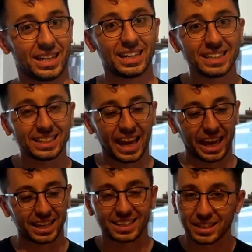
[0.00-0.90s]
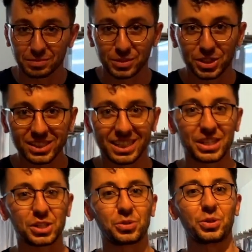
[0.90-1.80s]
night, and I'm just gonna
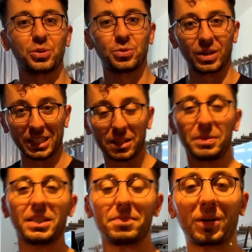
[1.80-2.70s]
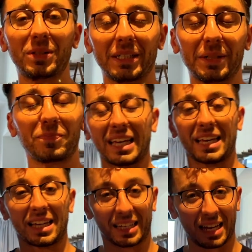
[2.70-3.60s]
show you a little bit about
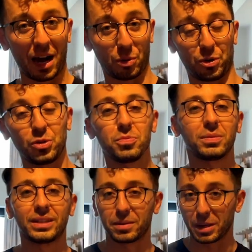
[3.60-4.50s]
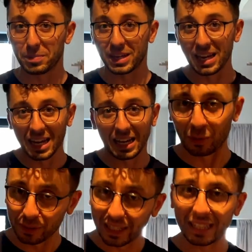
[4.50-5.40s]
our room, then maybe
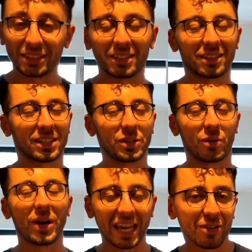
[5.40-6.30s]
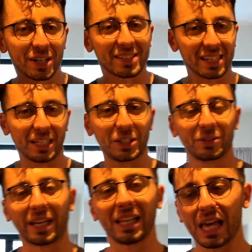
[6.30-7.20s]
all the other areas in the
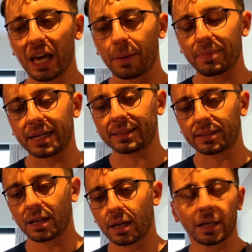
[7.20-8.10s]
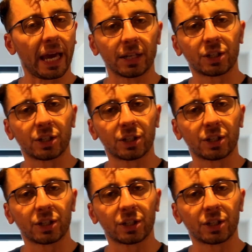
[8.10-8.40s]
hotel. But yeah,